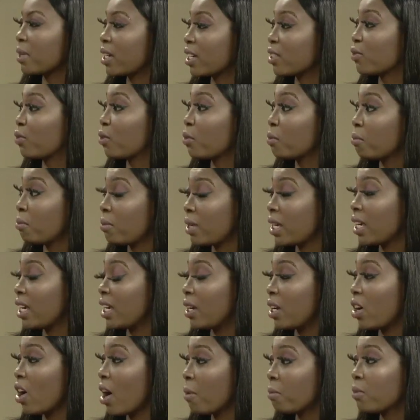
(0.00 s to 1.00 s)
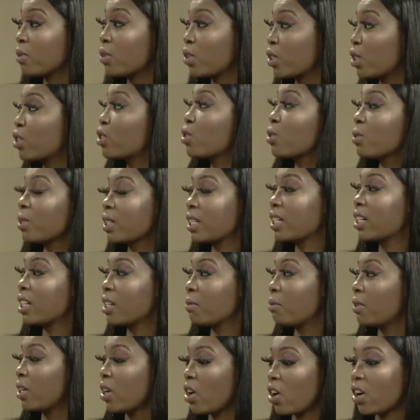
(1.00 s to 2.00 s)
because for me, I'm totally
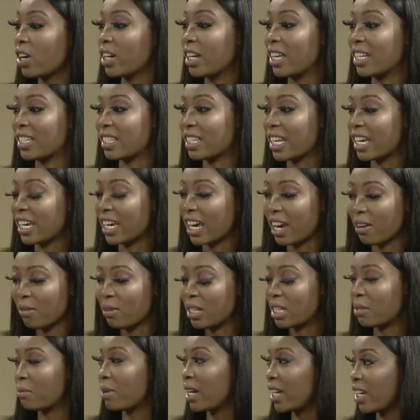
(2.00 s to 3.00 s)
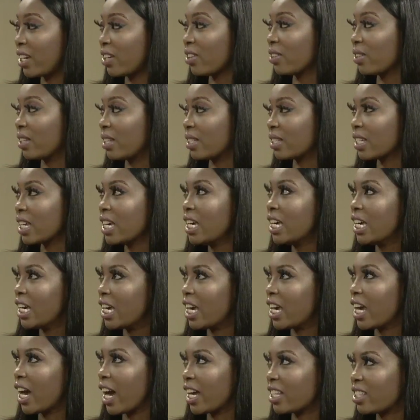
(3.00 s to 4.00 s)
going to be honest, like every time I hear this,
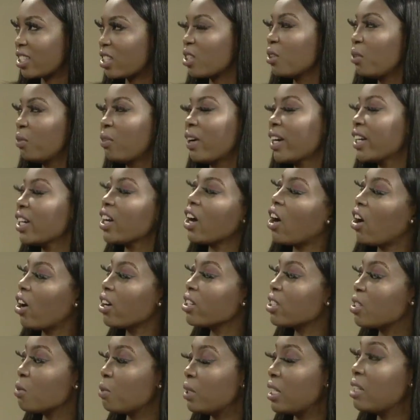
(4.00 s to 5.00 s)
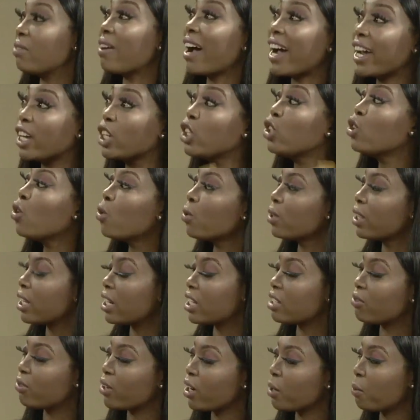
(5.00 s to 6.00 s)
I still find it hard to believe. I know that
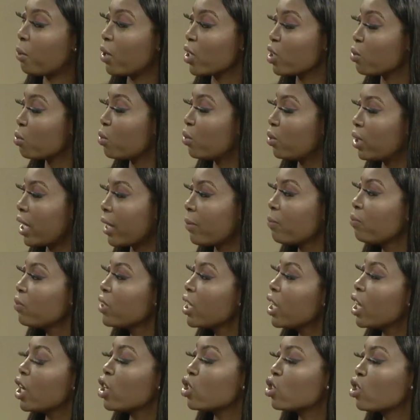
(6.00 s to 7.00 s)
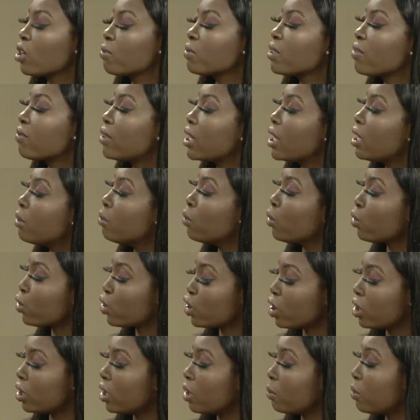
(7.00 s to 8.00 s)
it's very possible, like in terms of the
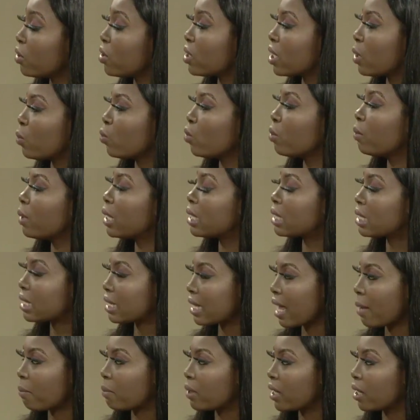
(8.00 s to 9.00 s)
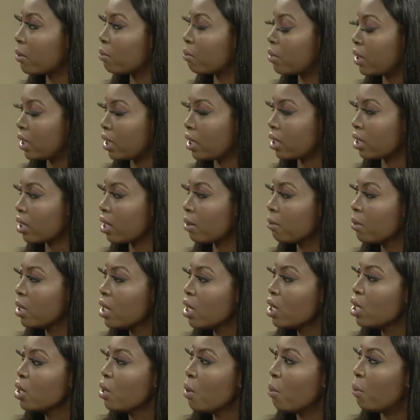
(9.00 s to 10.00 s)
emotional abuse and women slapping and beating them,
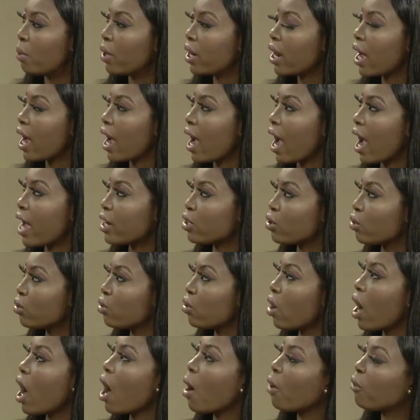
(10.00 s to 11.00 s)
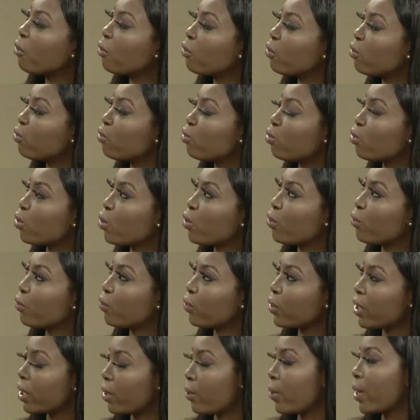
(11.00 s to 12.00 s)
but I don't know how
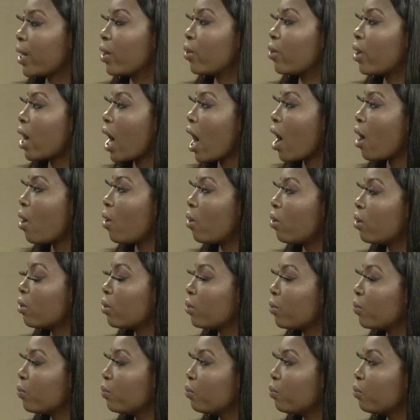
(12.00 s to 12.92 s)
frequent or how